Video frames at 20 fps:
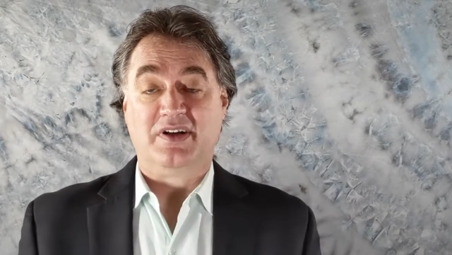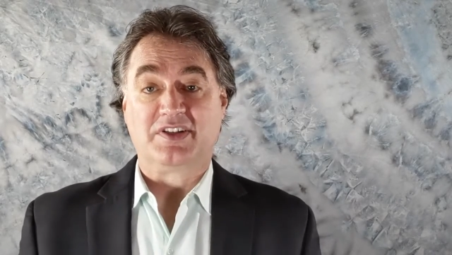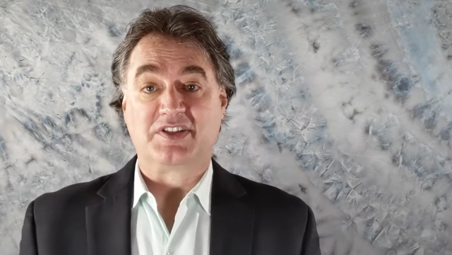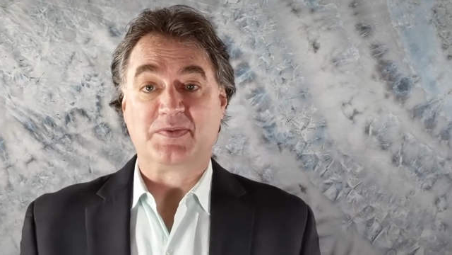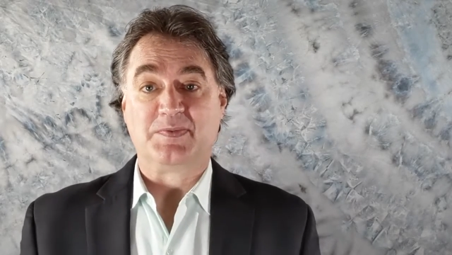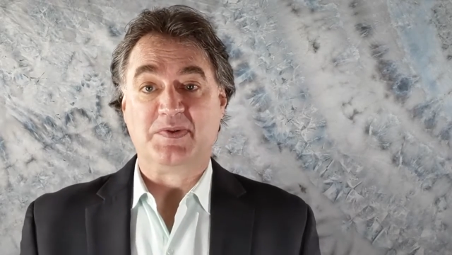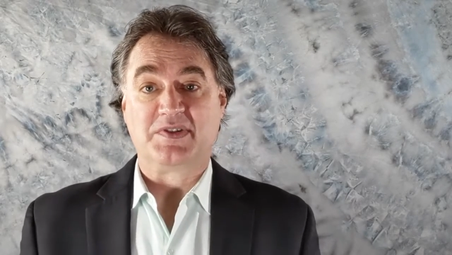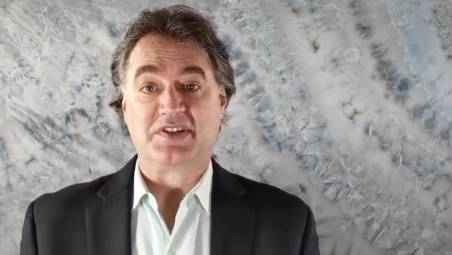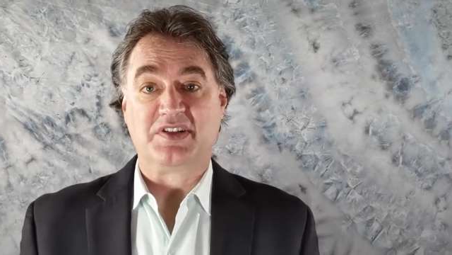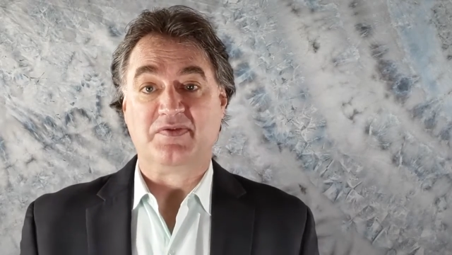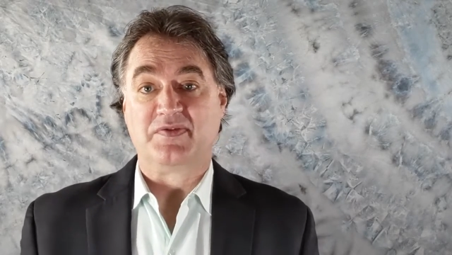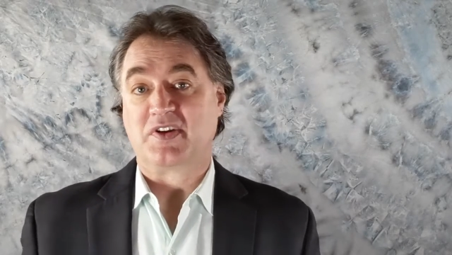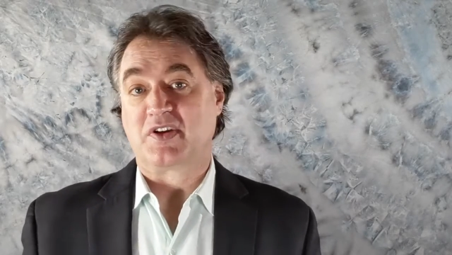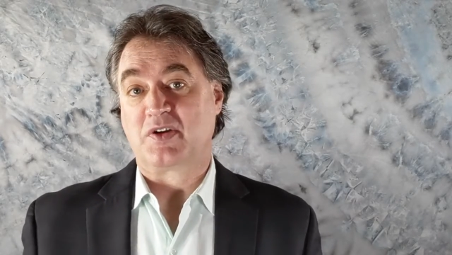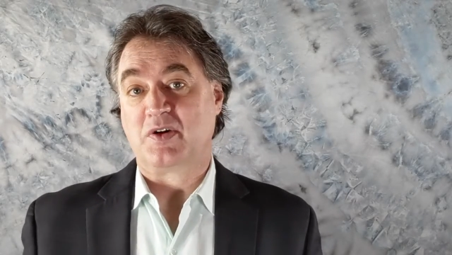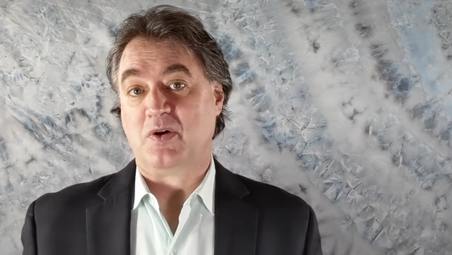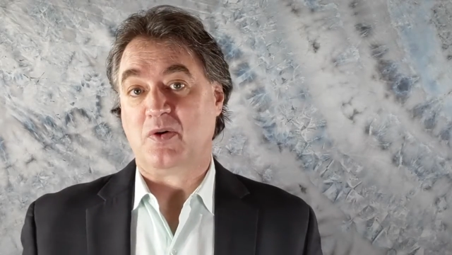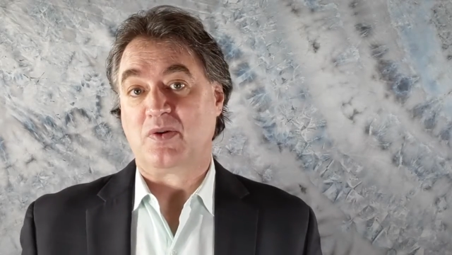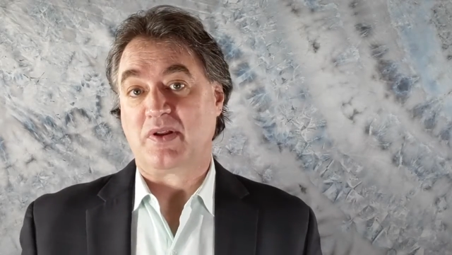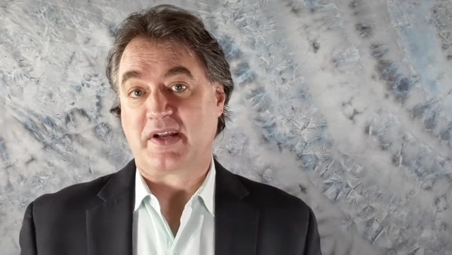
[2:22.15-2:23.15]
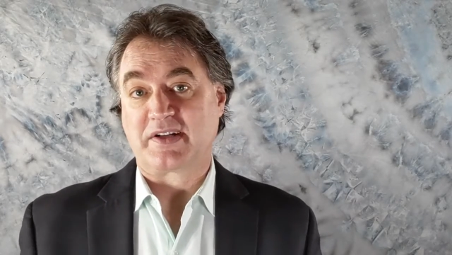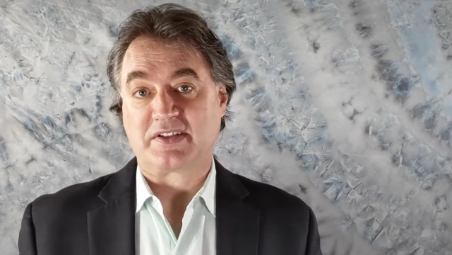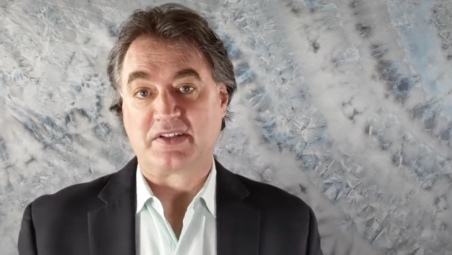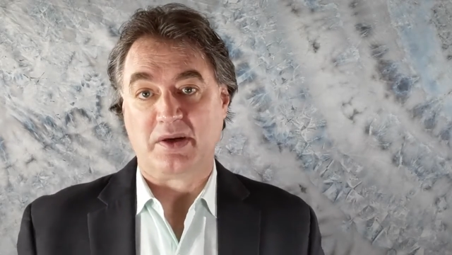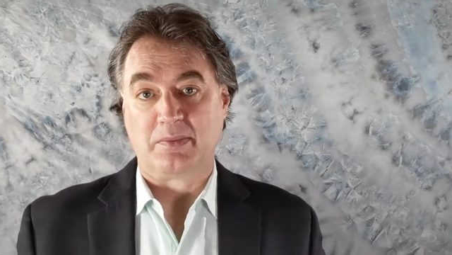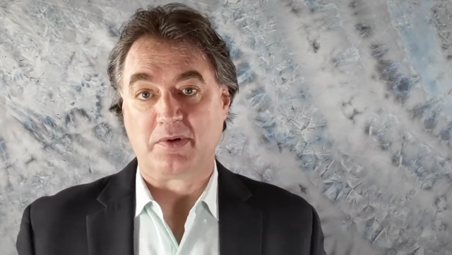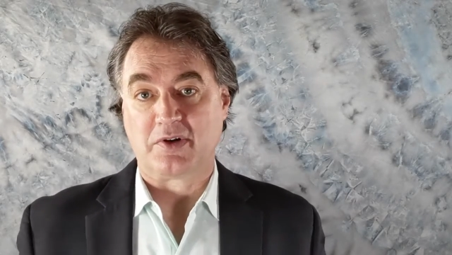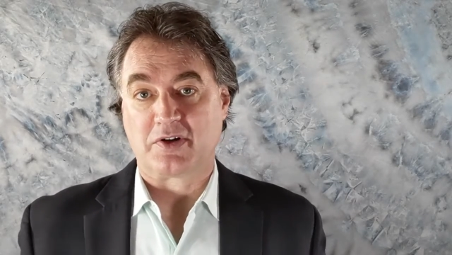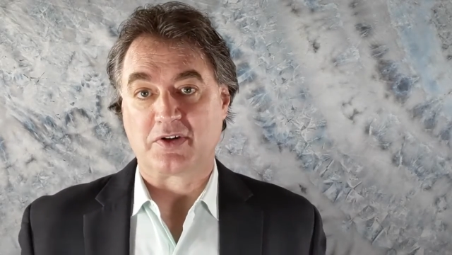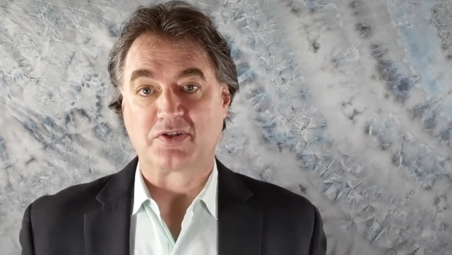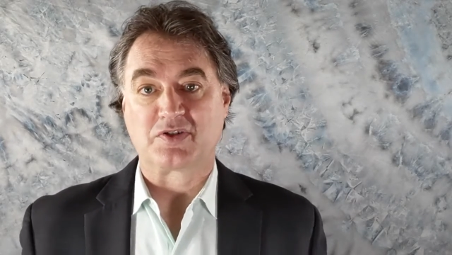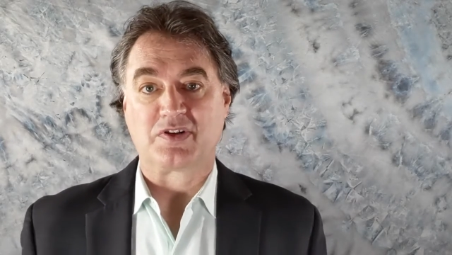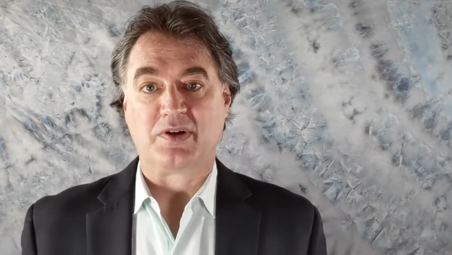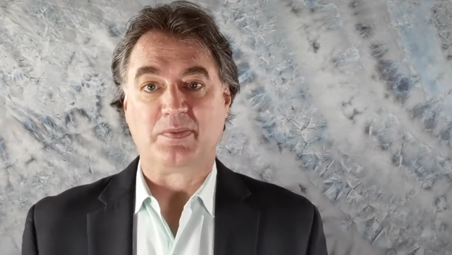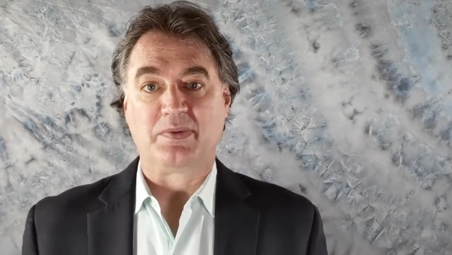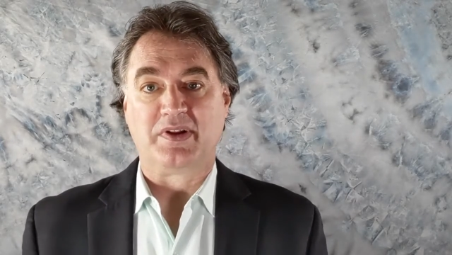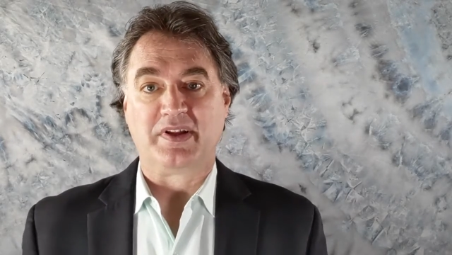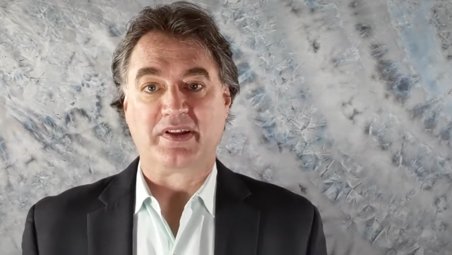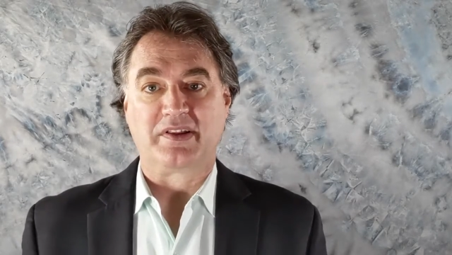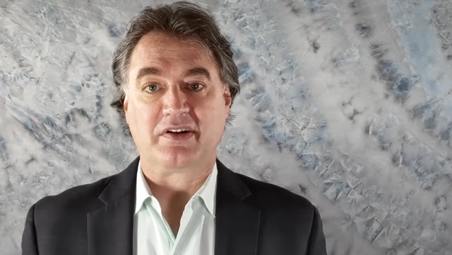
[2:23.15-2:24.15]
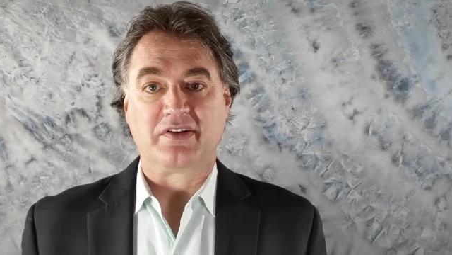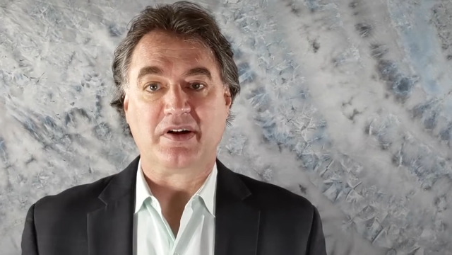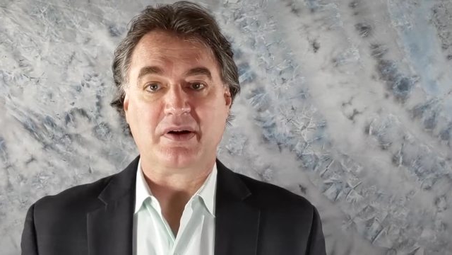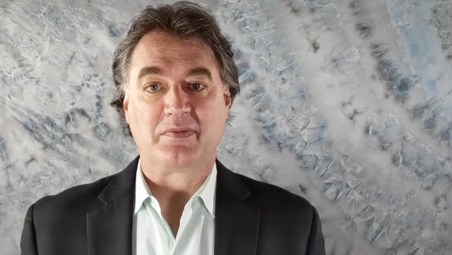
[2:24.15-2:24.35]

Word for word: a specific goal like double or tripling their